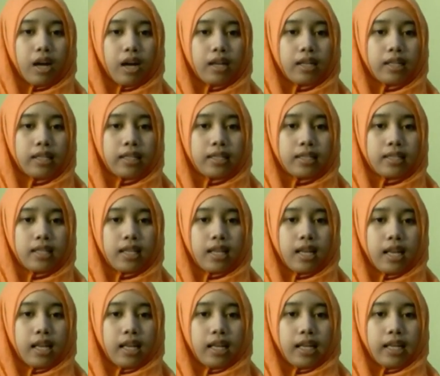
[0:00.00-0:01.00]
is
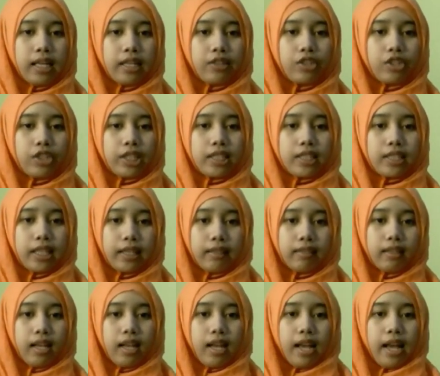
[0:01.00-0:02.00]
increased
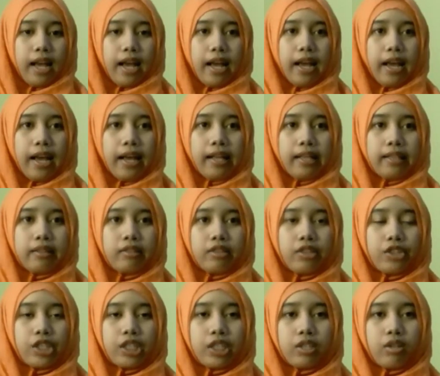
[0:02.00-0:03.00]

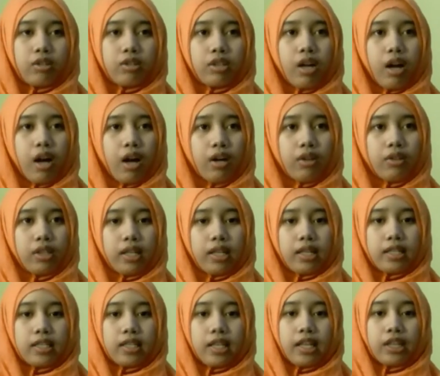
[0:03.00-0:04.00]
and return out
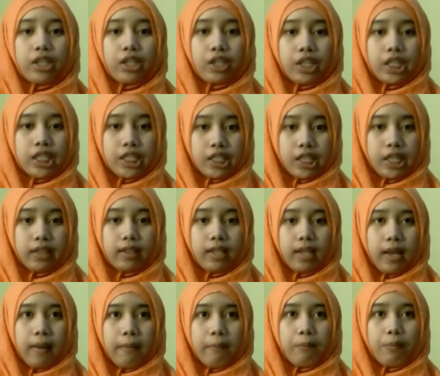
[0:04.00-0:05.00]
is increased
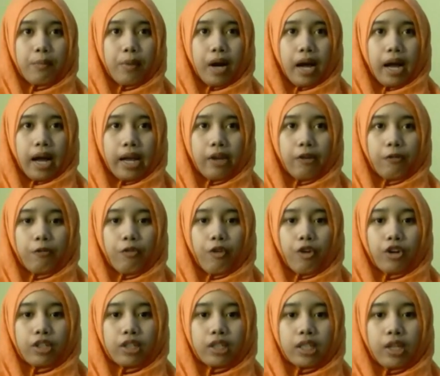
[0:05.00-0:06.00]
by
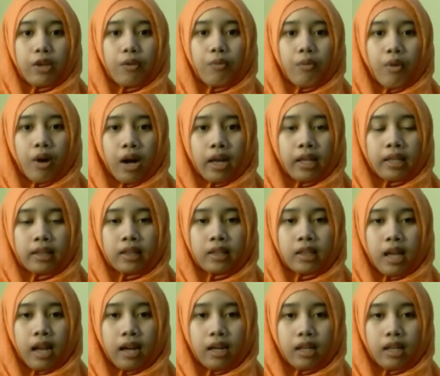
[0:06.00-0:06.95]
$41.